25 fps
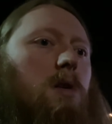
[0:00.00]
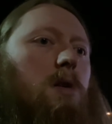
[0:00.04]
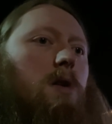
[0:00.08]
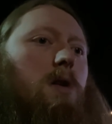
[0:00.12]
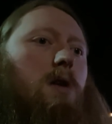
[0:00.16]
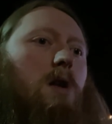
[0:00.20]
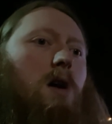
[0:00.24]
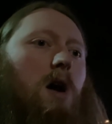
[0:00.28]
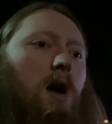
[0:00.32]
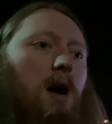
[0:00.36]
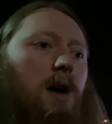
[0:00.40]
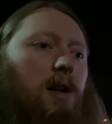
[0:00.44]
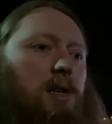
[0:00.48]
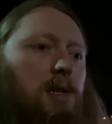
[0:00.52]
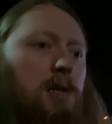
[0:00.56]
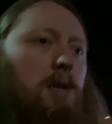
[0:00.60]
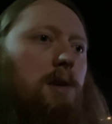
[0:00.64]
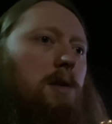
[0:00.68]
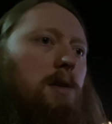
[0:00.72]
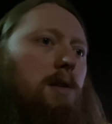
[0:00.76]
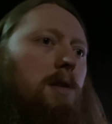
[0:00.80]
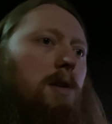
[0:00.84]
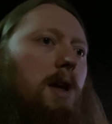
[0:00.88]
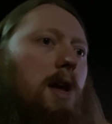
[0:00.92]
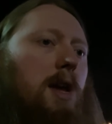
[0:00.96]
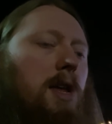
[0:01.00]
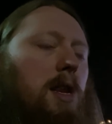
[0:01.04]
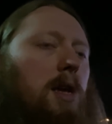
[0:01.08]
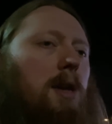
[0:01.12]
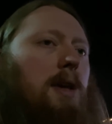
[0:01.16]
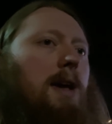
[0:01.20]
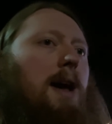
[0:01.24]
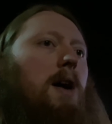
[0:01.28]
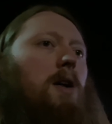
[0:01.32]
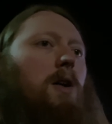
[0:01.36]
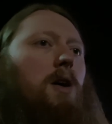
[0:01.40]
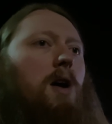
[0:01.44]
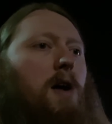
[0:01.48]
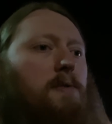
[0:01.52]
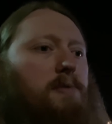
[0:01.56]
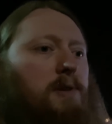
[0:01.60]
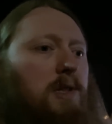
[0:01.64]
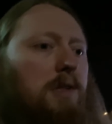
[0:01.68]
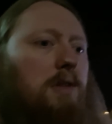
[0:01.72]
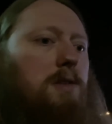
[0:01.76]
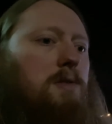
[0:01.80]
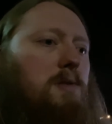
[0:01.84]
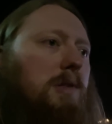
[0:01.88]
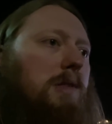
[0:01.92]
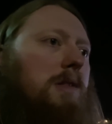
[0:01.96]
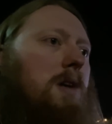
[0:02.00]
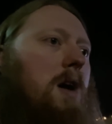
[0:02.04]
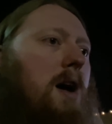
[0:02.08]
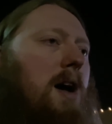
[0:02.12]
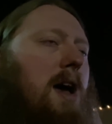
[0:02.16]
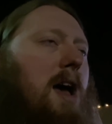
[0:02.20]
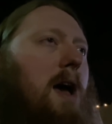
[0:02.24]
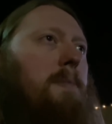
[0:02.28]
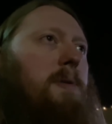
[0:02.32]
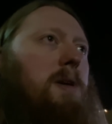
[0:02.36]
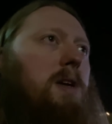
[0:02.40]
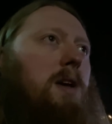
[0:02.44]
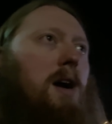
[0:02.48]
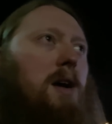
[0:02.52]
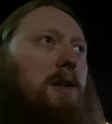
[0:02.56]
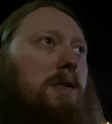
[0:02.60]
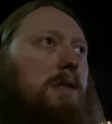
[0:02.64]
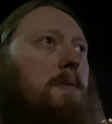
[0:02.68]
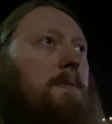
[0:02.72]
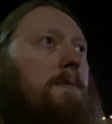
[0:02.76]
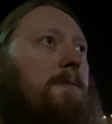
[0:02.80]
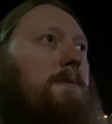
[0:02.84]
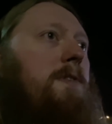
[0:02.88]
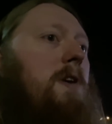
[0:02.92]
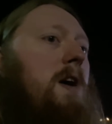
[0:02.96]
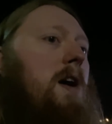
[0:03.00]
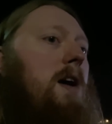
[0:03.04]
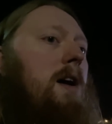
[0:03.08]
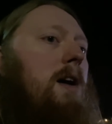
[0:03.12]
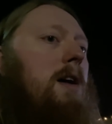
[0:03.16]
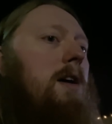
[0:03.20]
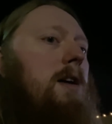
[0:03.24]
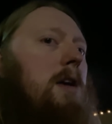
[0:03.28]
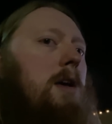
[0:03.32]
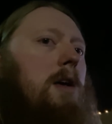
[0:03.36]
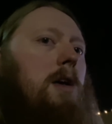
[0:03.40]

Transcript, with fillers: not eating out. Obviously, you saw Abby got some pho.